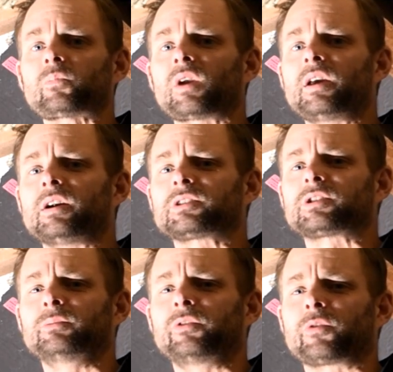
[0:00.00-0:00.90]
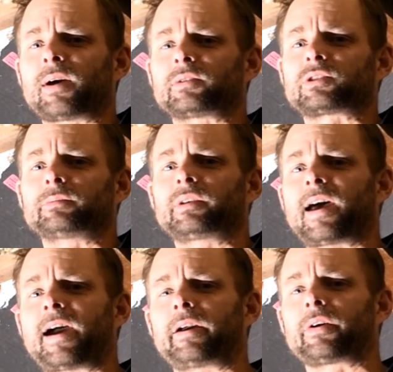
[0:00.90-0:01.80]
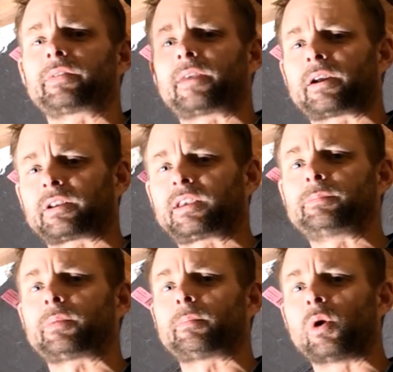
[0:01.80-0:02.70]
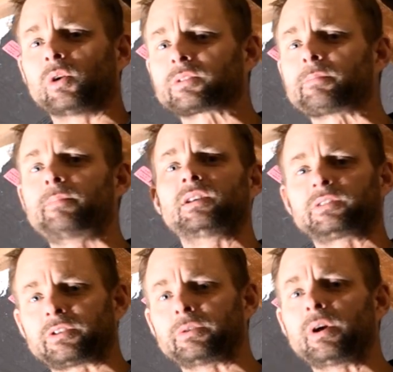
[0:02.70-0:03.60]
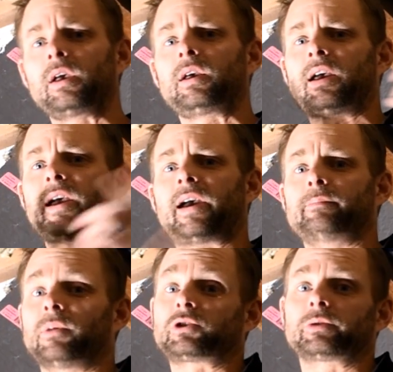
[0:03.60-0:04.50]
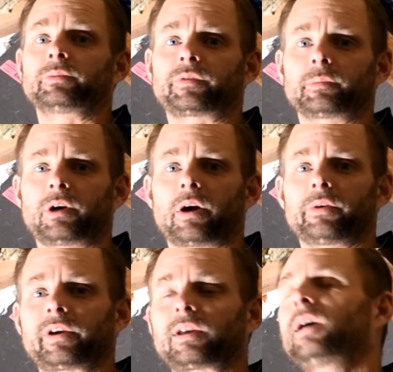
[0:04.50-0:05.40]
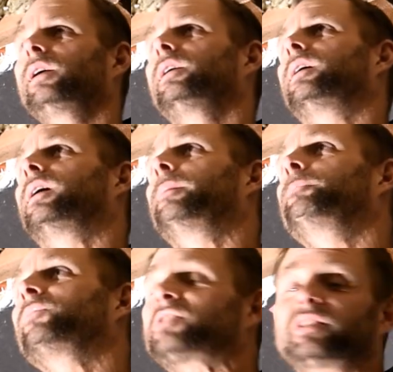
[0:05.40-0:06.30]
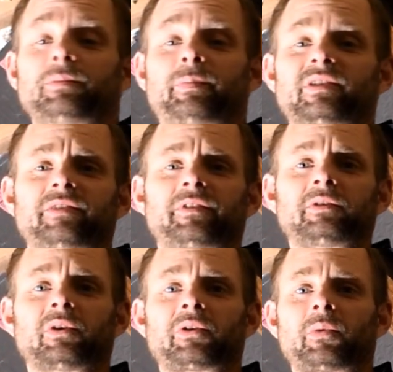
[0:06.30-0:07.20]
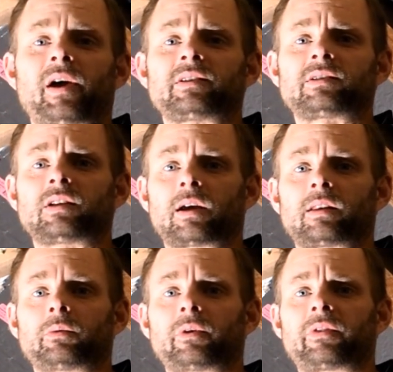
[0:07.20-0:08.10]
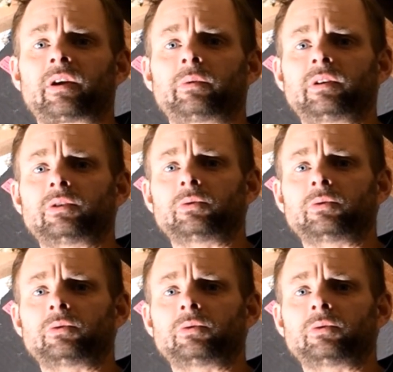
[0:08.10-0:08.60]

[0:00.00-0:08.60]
and also move around some of that air in there to keep mold, mildew, and mushrooms from growing. This is the Pacific Northwest, and the one thing we do